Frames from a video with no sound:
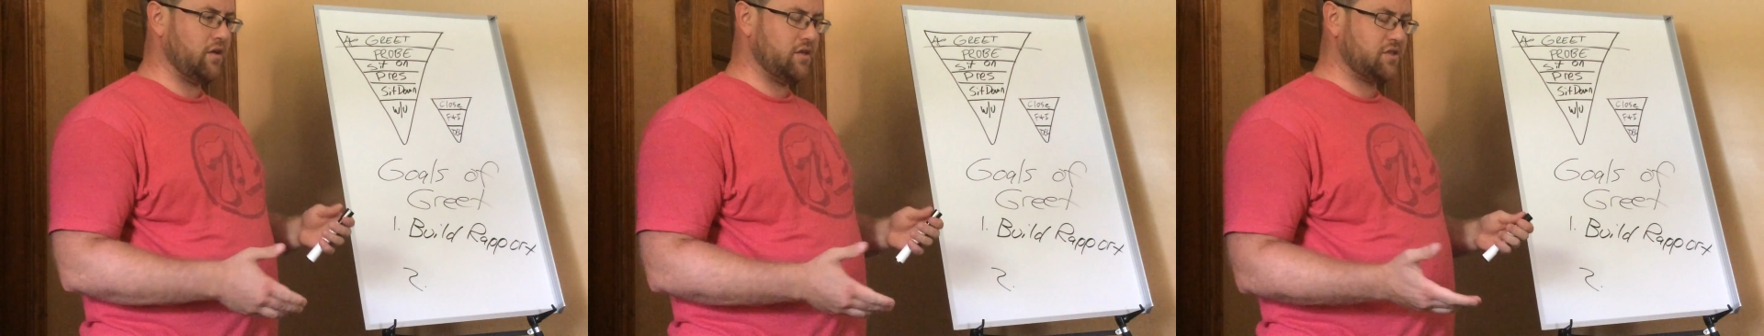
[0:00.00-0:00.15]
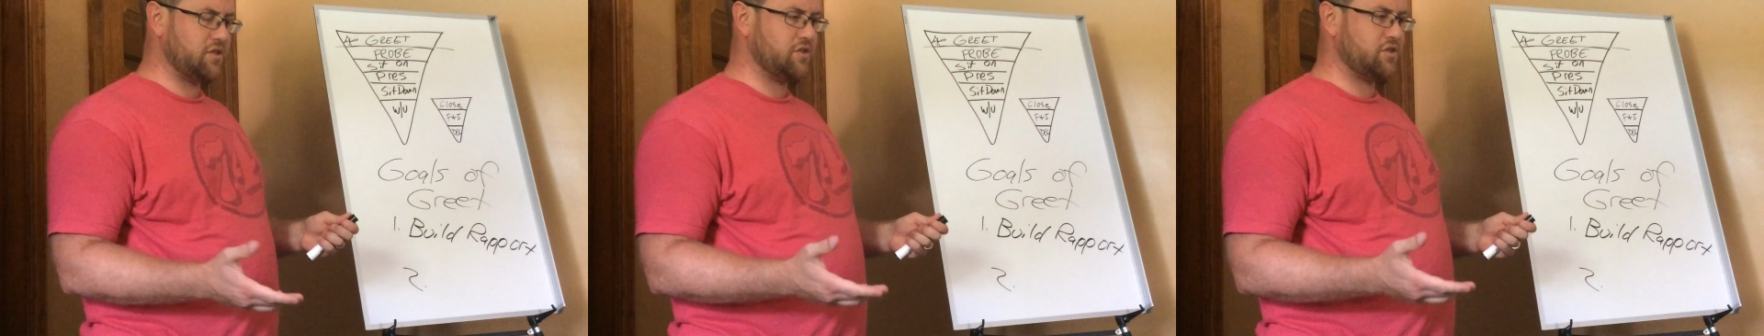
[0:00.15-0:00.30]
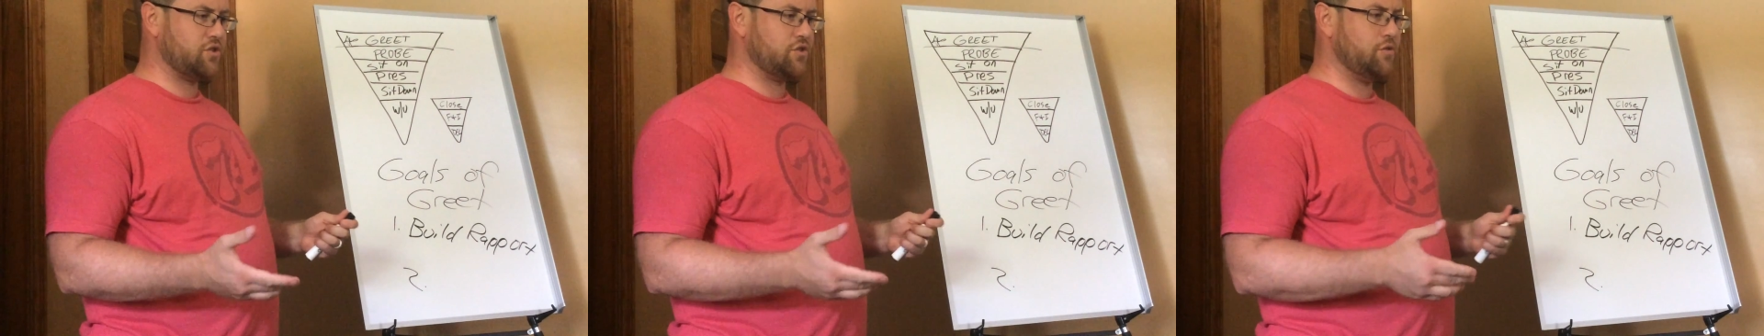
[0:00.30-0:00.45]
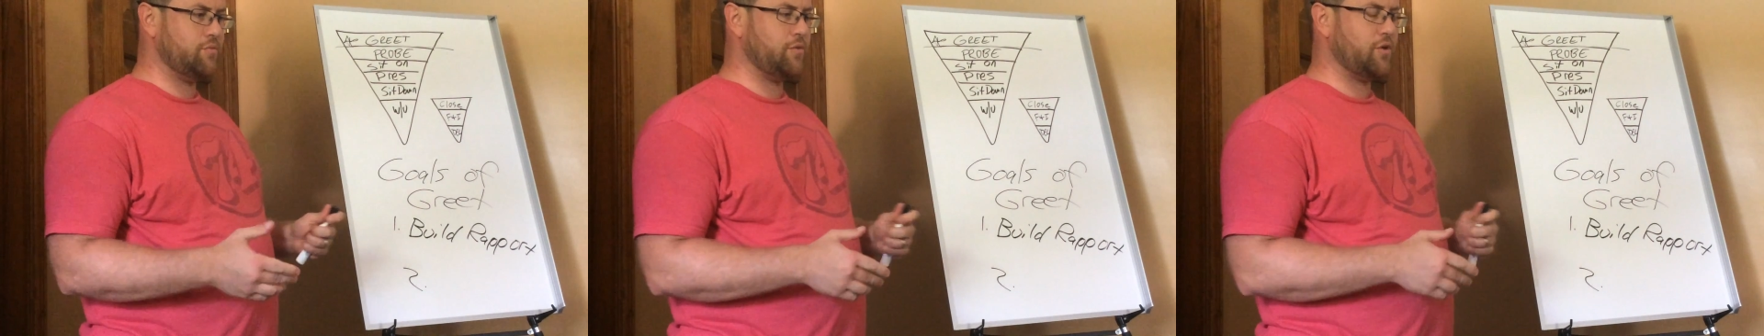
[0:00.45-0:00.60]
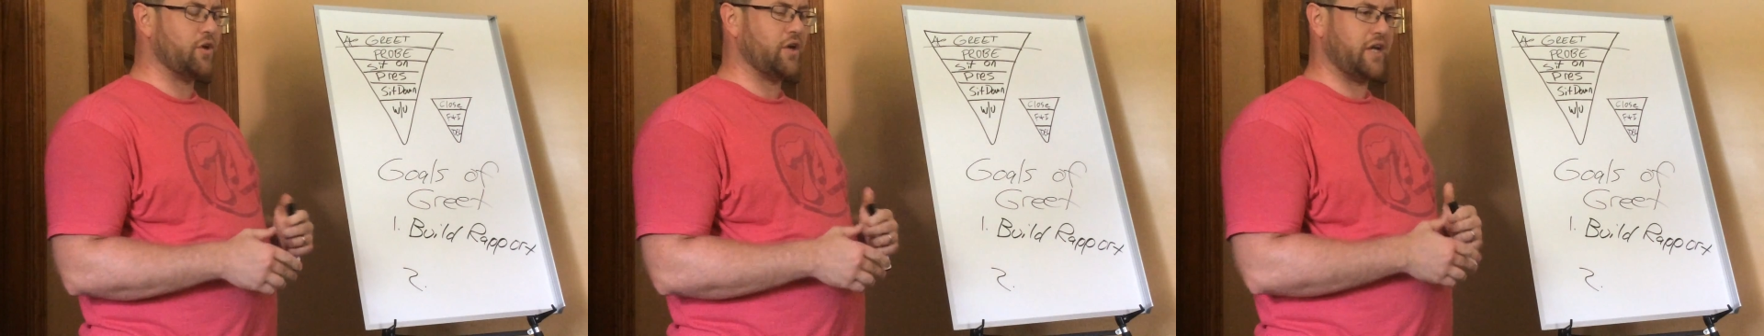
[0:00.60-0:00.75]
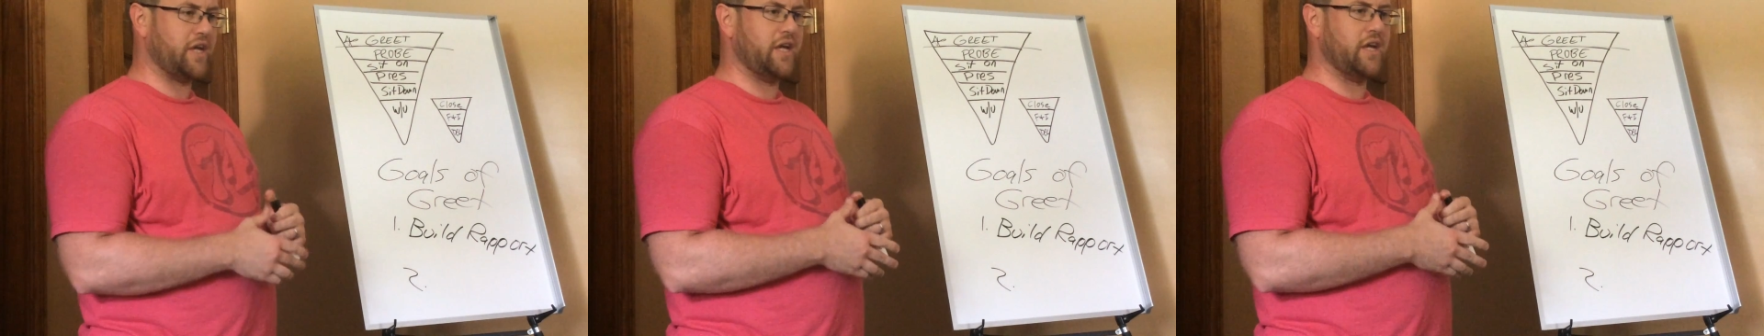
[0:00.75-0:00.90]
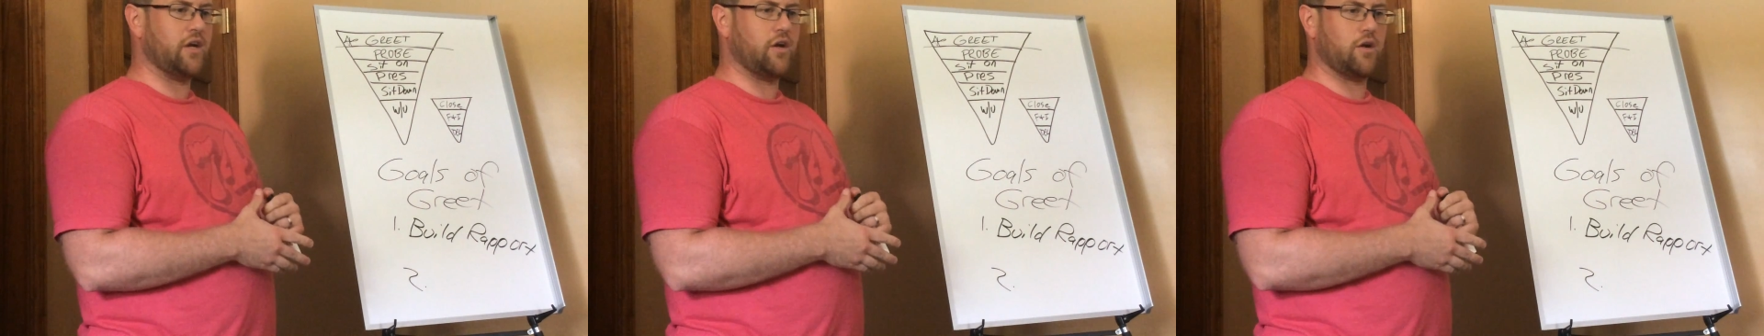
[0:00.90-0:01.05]
let's assume you're
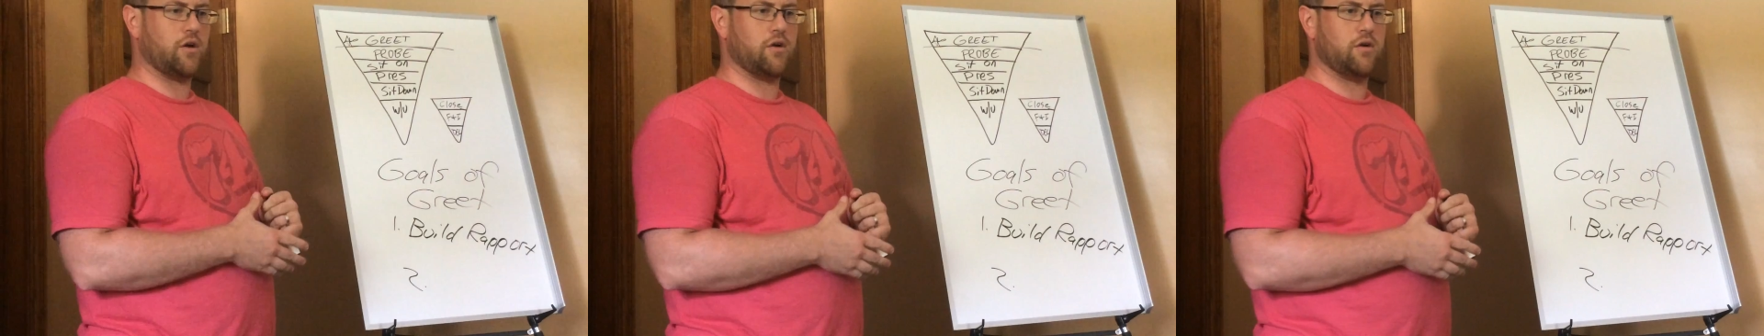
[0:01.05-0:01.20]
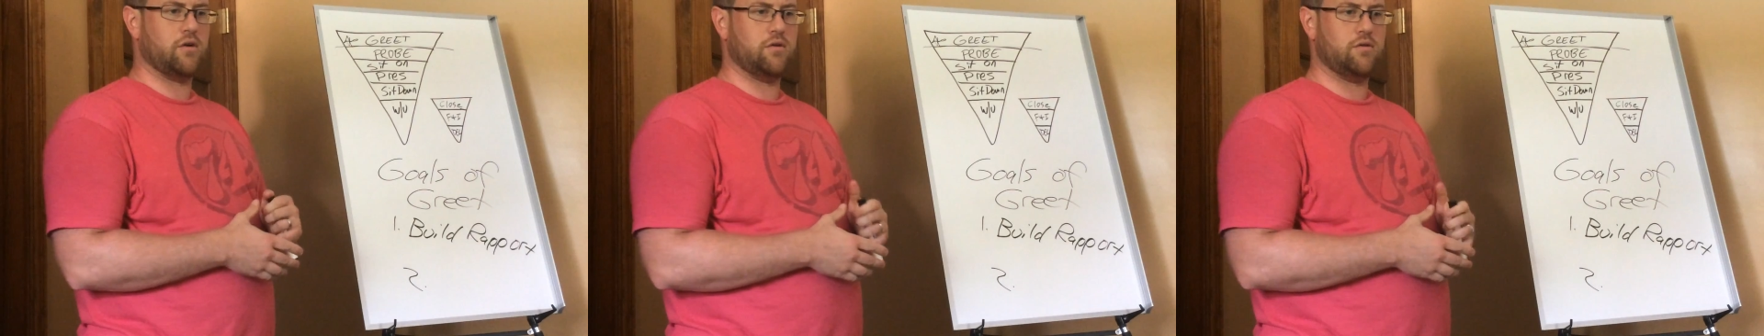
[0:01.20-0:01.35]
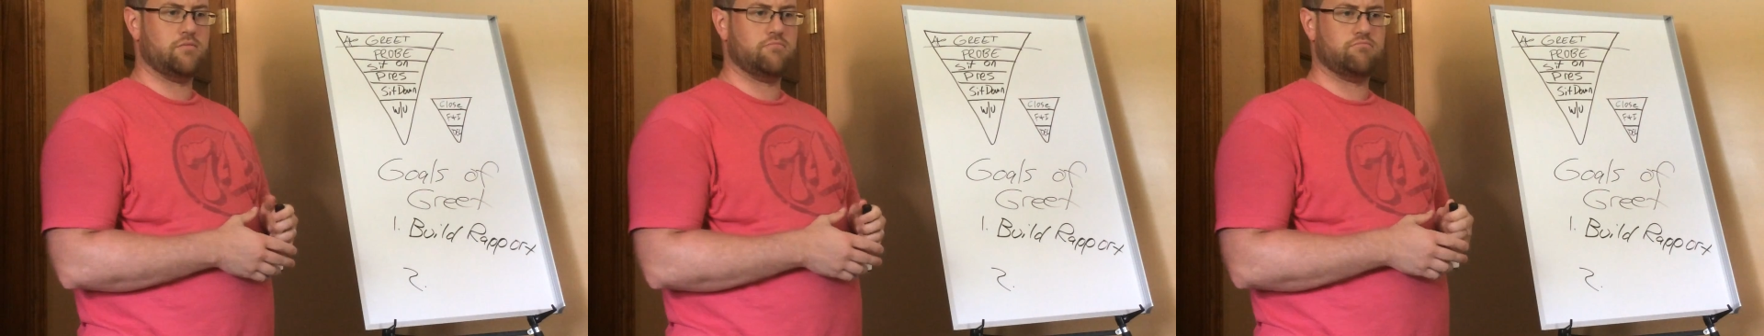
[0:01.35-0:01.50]
here